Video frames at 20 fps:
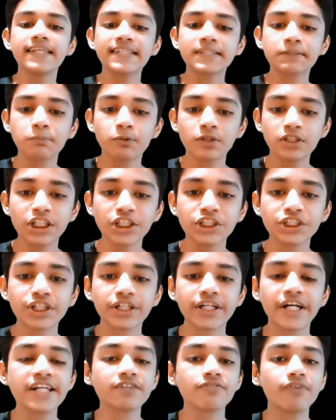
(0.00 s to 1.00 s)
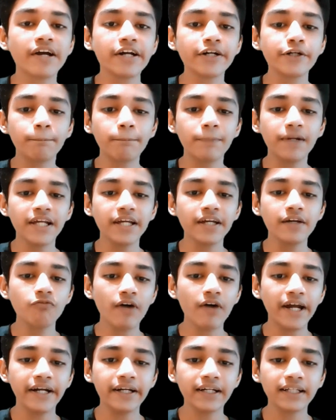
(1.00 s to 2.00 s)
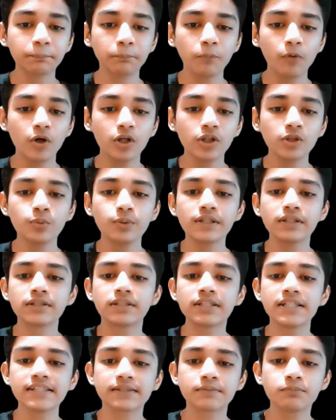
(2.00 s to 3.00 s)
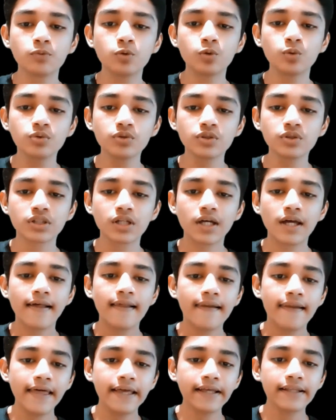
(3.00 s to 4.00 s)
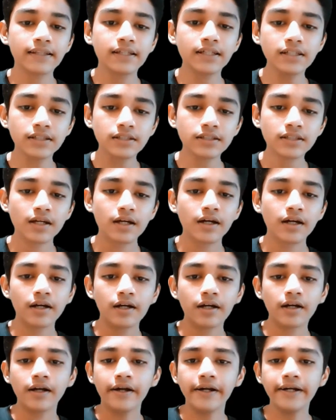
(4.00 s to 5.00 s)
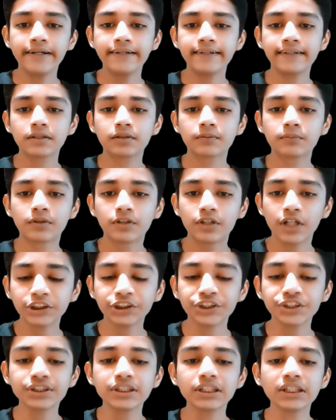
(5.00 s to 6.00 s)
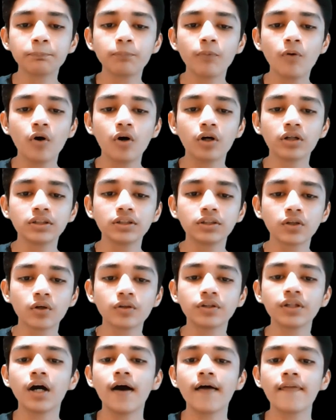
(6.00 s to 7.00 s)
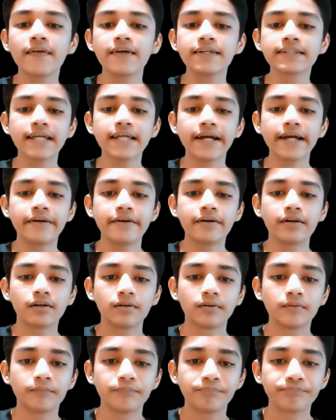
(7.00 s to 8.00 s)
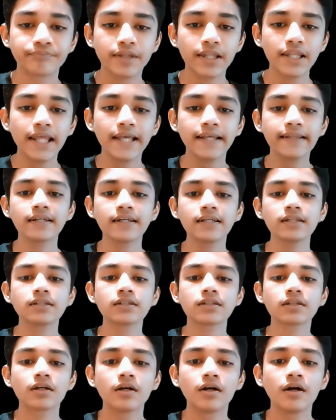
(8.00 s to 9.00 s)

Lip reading: in this position it is white to play. White responds with these moves like this. It rushes its pawns on the other side like this.